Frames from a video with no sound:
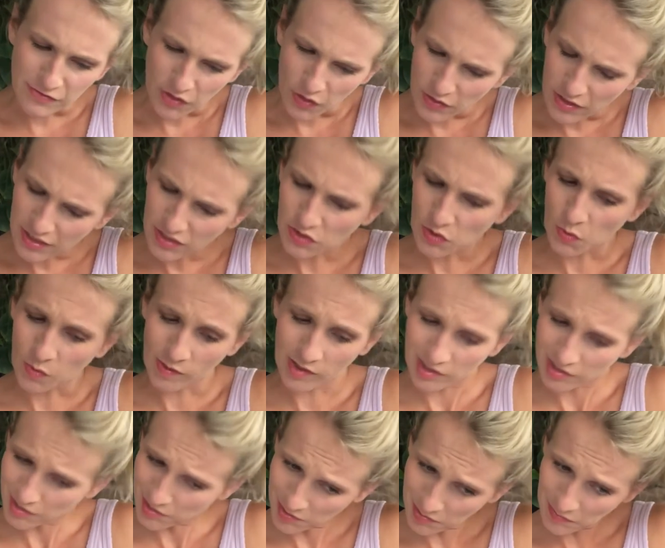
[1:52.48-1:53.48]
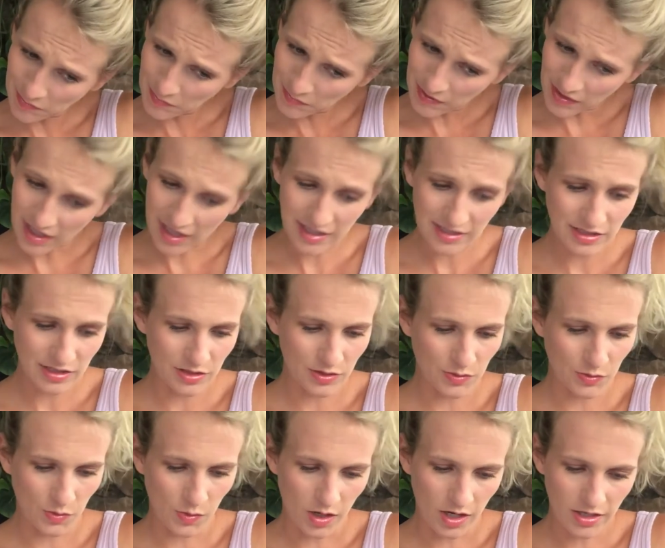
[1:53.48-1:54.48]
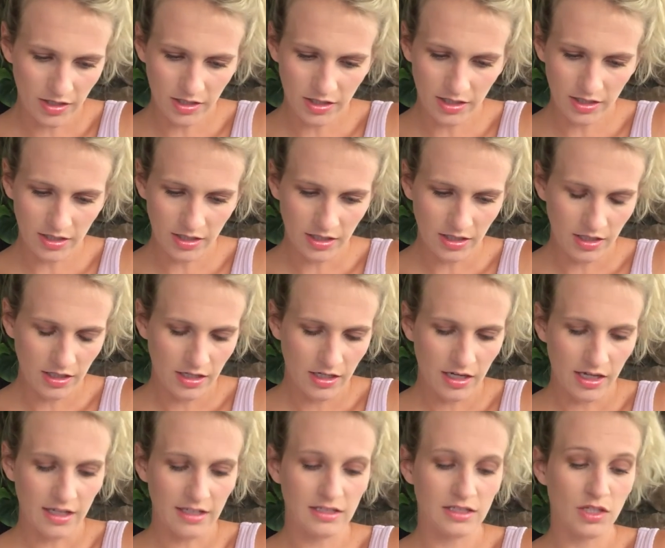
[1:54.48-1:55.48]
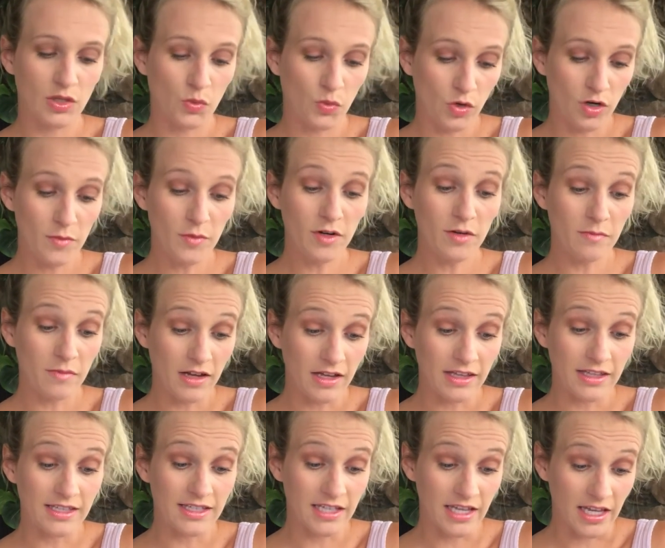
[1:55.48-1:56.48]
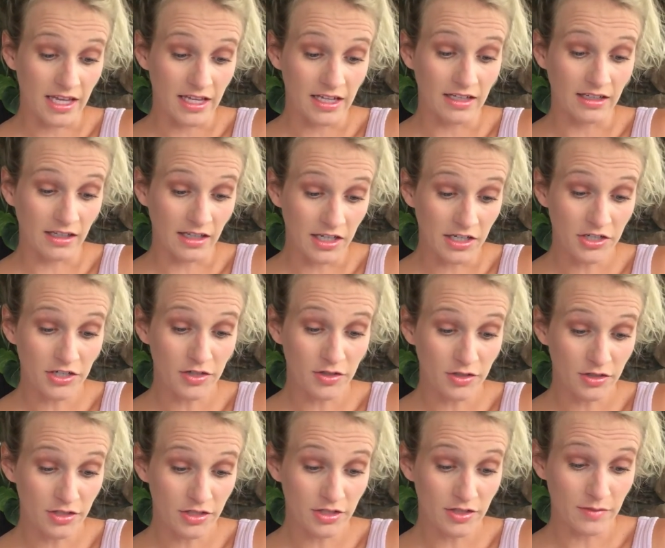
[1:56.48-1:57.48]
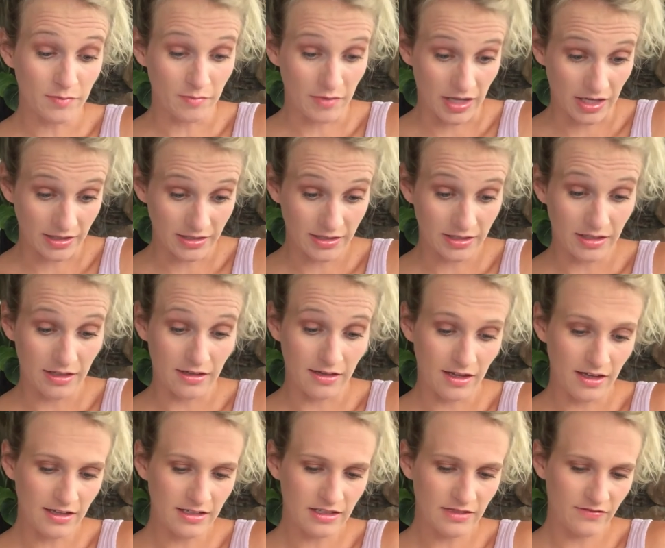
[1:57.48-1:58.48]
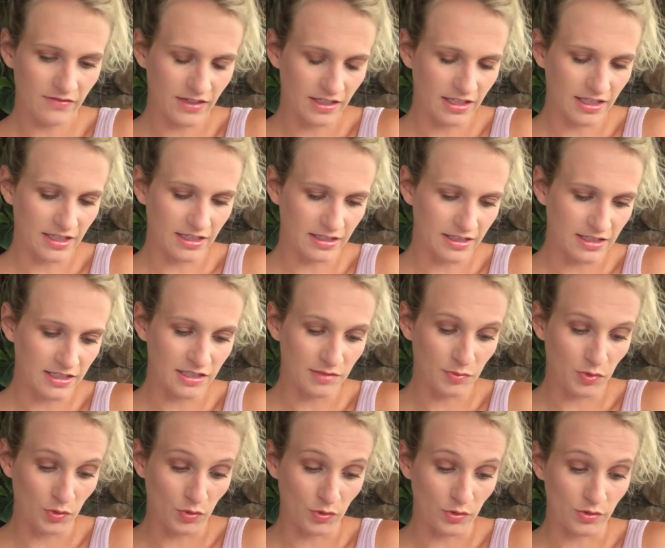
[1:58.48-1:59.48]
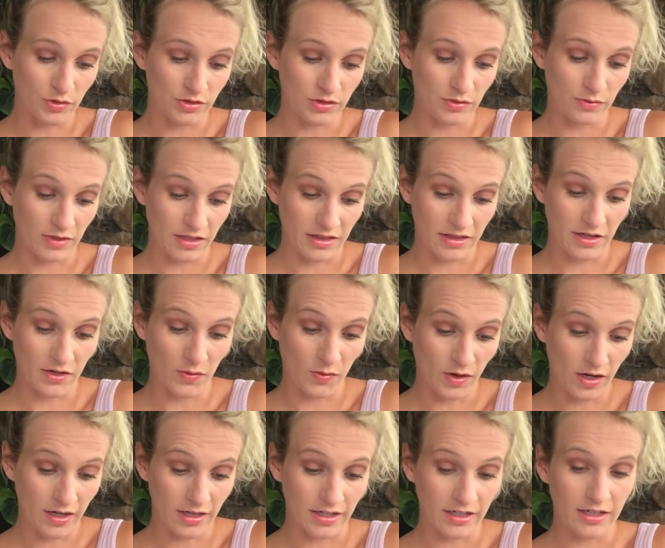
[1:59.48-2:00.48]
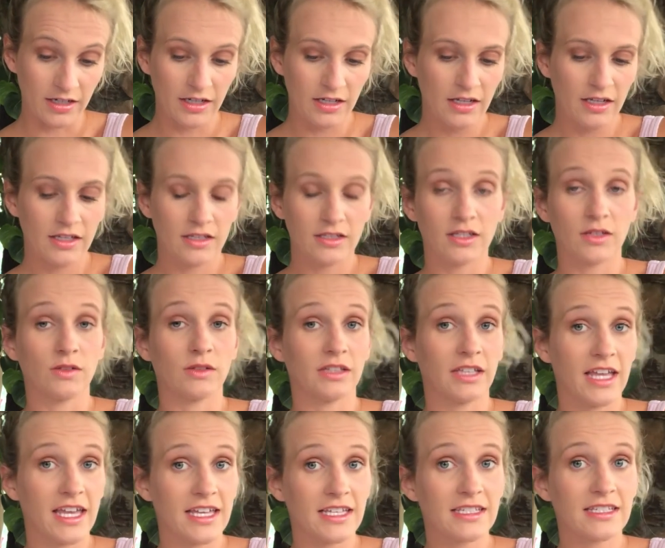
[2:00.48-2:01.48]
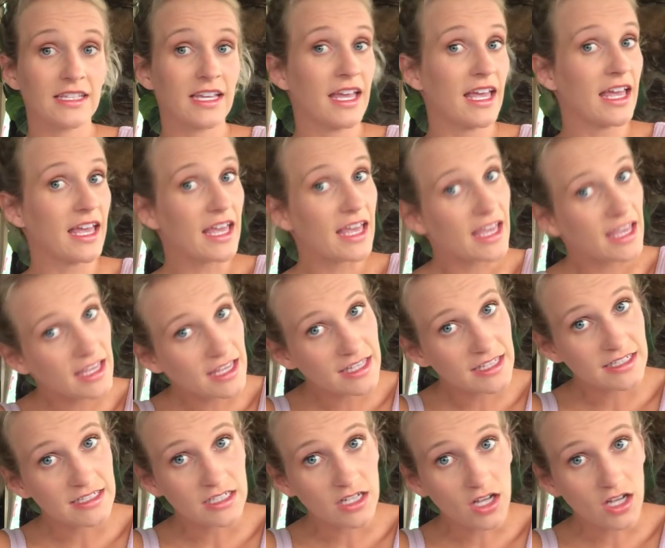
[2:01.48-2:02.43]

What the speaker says: floating in the water. As the warmer months hit, glaciers melt, thus filling these pools with their water. So lakes and